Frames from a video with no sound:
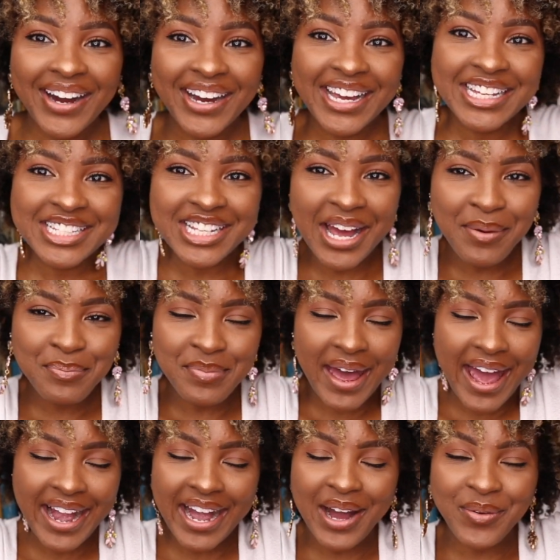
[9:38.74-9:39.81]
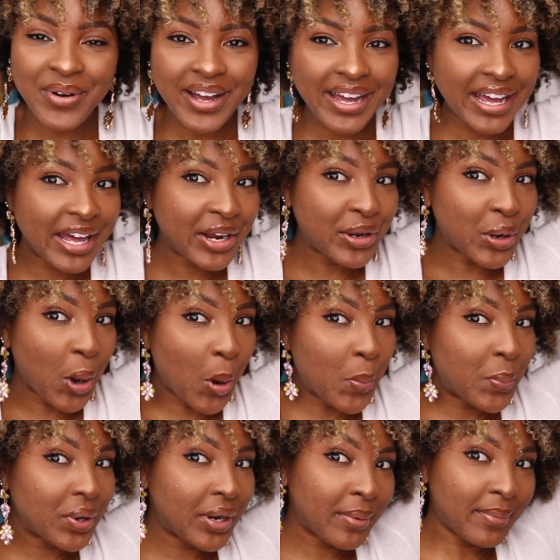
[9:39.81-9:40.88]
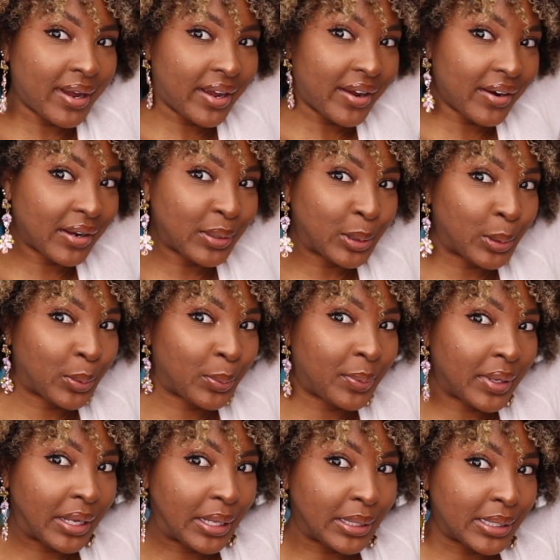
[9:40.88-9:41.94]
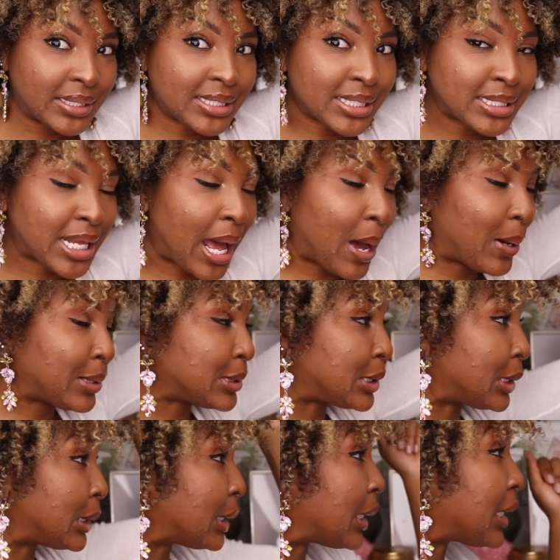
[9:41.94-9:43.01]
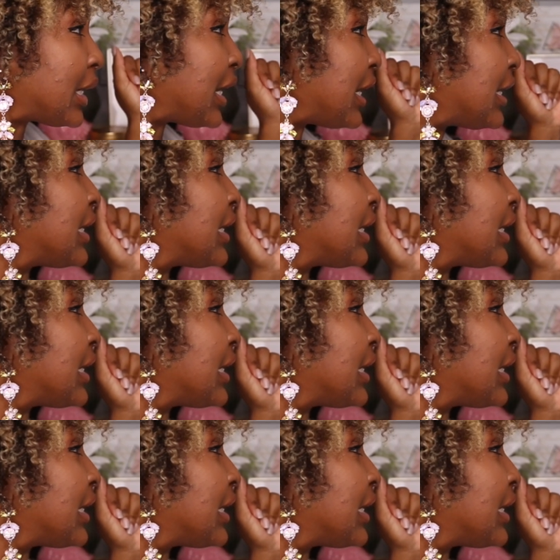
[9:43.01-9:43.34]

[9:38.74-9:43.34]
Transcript: Okay, so I'm back. I went ahead and opened up my hair a little bit, and this is how it's looking.